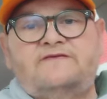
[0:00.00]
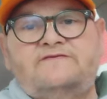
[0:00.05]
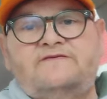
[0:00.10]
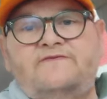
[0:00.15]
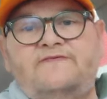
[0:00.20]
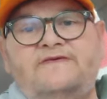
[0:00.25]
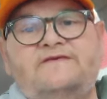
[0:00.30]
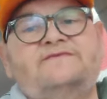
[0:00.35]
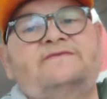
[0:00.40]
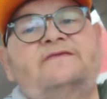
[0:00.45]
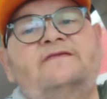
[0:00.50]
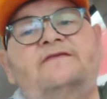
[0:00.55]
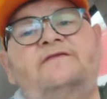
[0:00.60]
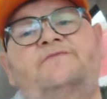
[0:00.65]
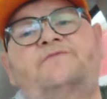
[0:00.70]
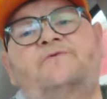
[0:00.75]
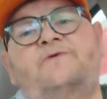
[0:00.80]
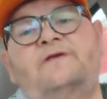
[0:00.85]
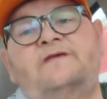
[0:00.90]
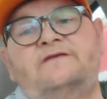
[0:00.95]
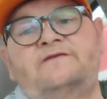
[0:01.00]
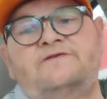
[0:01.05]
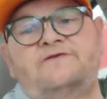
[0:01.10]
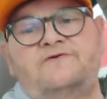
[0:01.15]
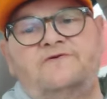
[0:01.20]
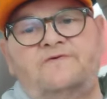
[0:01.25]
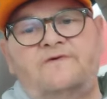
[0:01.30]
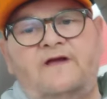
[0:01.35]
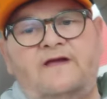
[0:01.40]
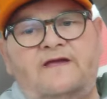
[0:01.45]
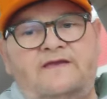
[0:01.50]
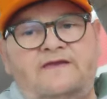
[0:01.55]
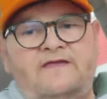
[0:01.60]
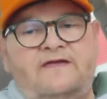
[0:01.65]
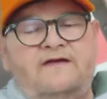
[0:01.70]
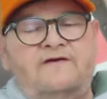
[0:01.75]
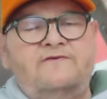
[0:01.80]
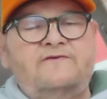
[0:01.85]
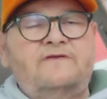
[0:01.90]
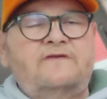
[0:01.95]
So they sit at 3 and 2 right
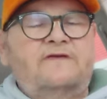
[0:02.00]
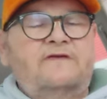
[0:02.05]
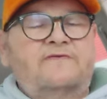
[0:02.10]
now.